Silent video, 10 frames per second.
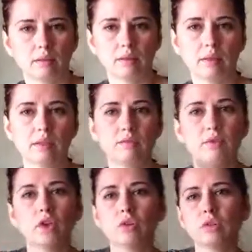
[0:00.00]
This
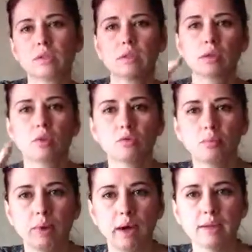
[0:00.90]
video does not go
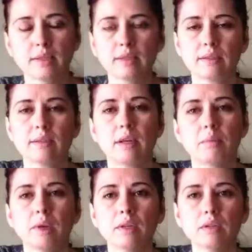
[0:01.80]
past 10
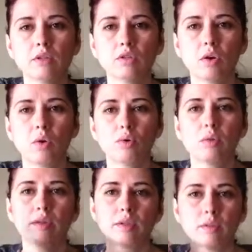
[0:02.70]
minutes, so
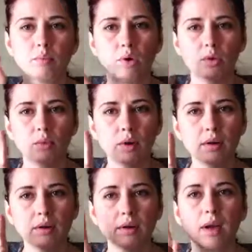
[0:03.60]
this is part 1.
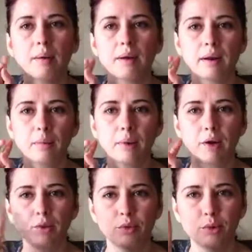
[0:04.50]
I'm gonna come
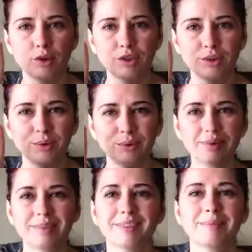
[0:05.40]
back with part 2.
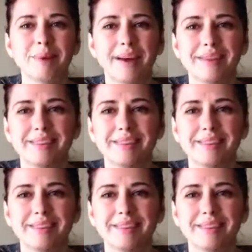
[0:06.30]
Bye.